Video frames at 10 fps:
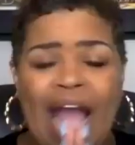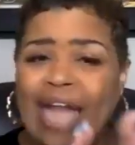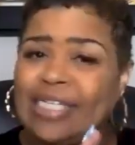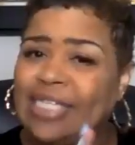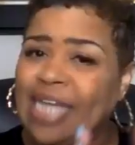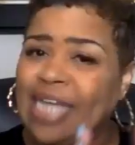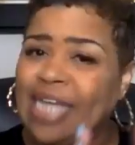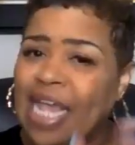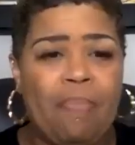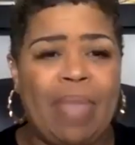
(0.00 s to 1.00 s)
it got
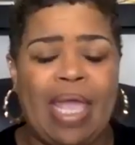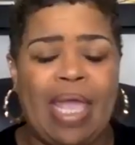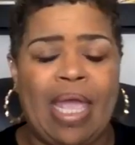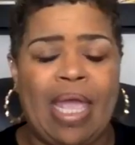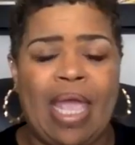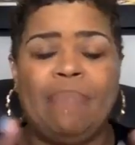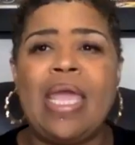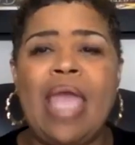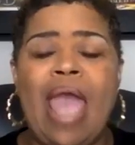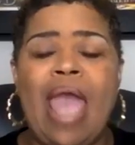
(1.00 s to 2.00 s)
deep for me.
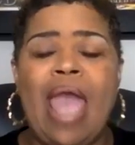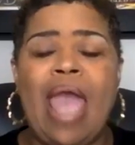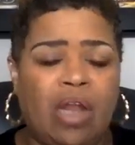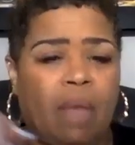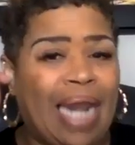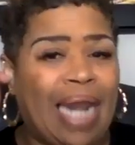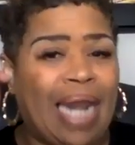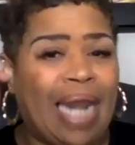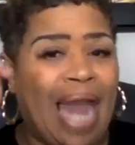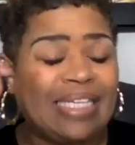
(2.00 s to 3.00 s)
And me having a
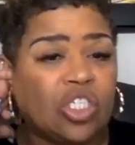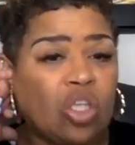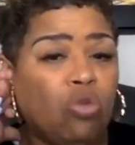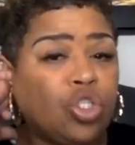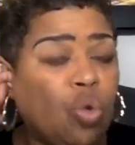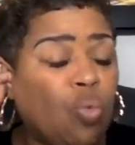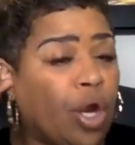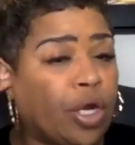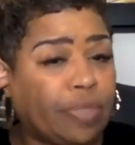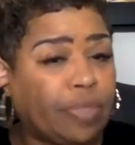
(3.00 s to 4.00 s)
license in
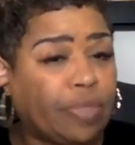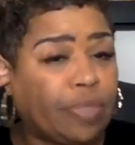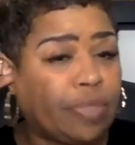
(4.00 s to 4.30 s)
social work